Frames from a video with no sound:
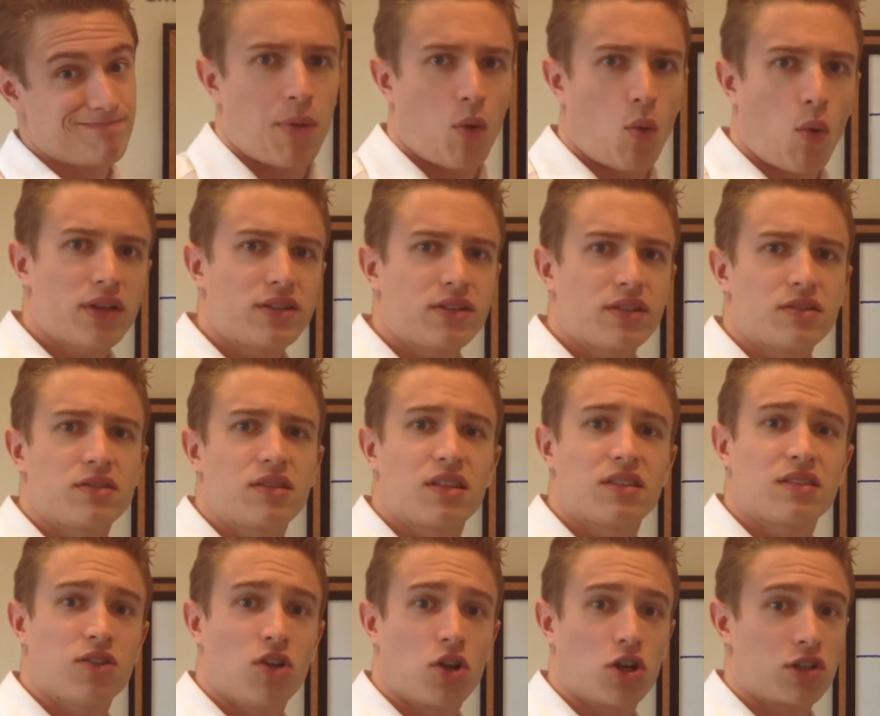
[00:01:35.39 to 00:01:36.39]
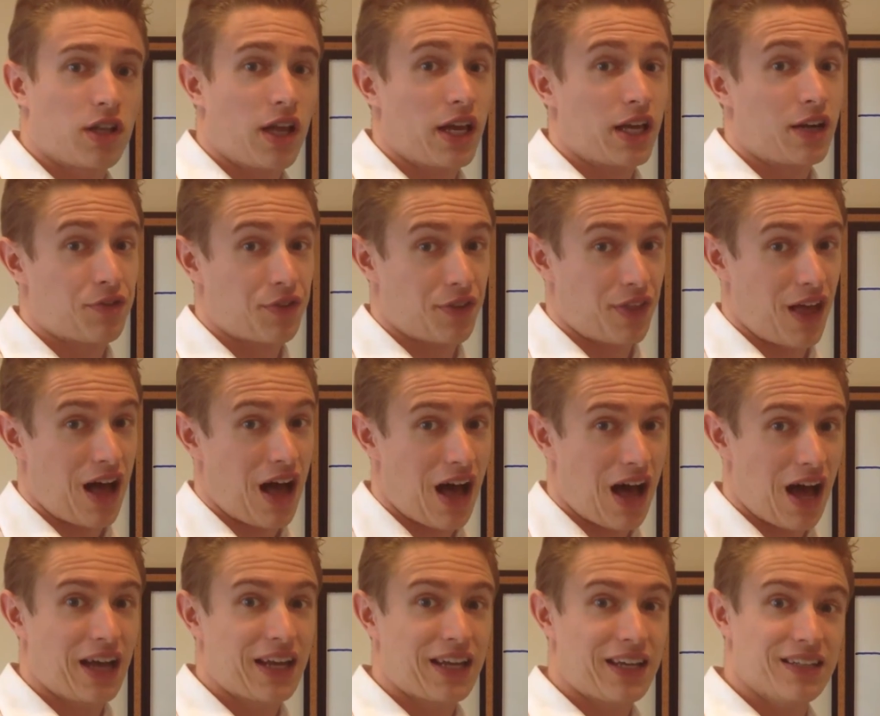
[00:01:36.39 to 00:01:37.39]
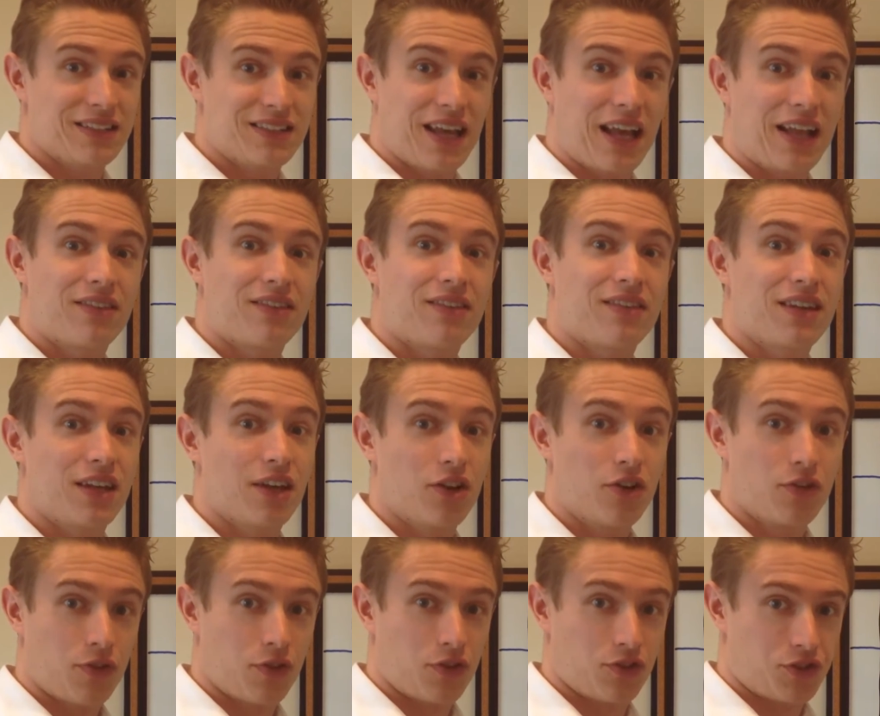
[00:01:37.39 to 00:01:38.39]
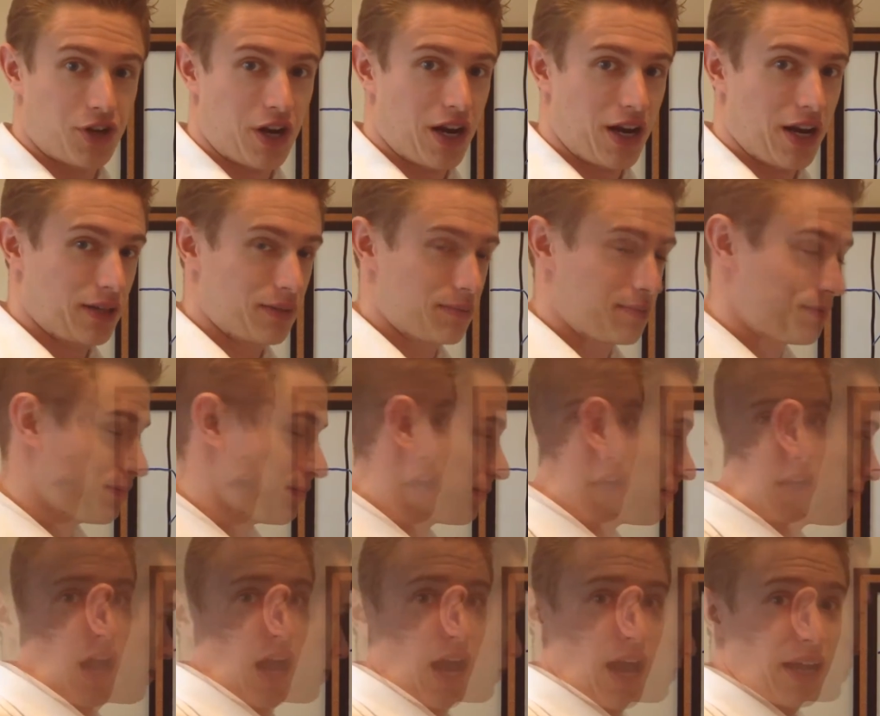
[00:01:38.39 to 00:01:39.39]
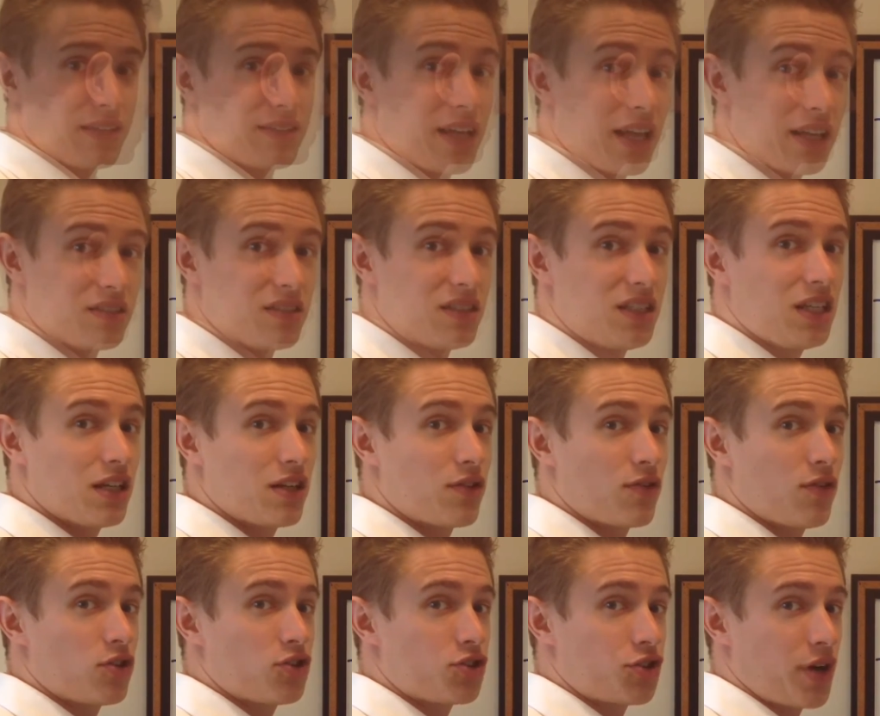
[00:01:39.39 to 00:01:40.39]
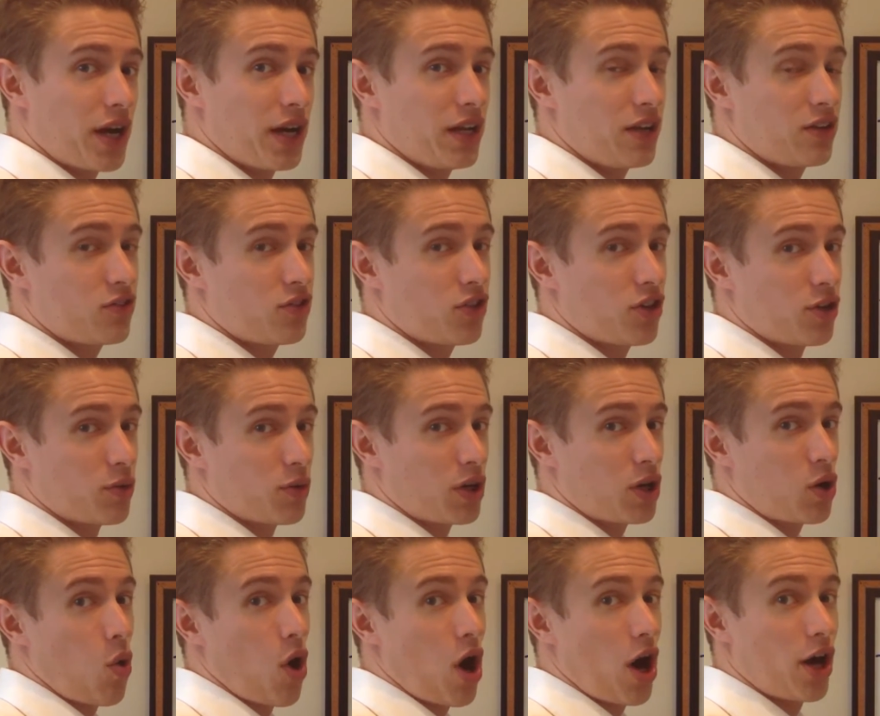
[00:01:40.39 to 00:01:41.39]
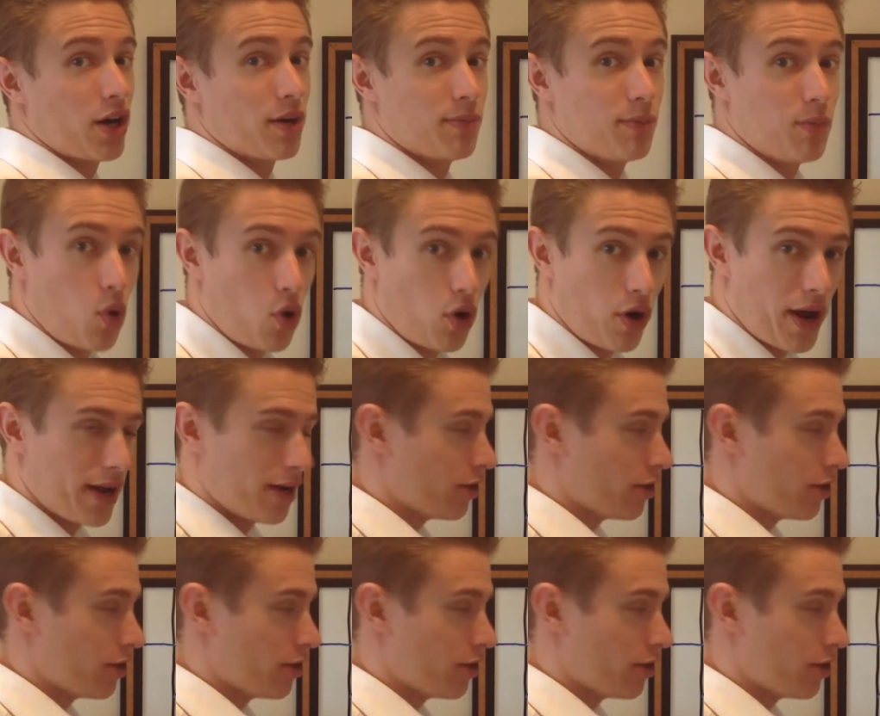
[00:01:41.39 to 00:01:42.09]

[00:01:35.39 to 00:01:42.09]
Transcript: But what does this look like for the high-intensity interval training? High-intensity interval training is going to require more